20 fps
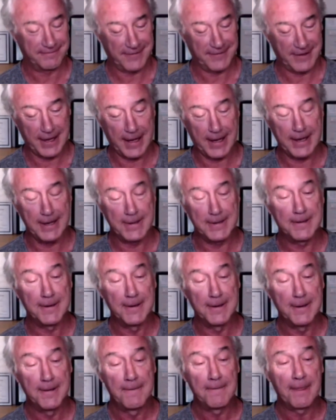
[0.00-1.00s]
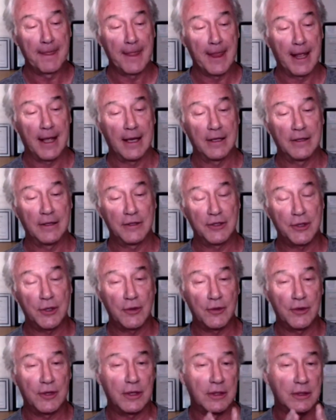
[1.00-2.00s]
And so
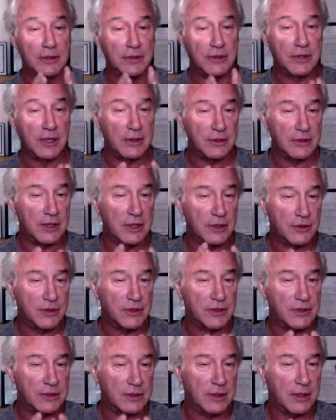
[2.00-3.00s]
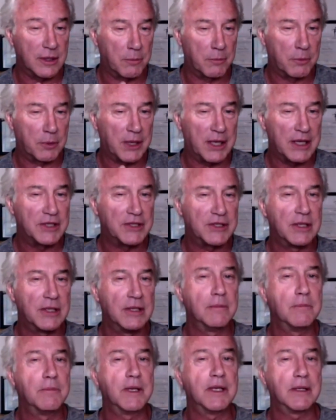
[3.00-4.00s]
there's a place in the
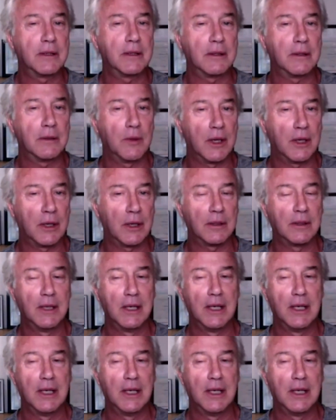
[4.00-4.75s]
middle where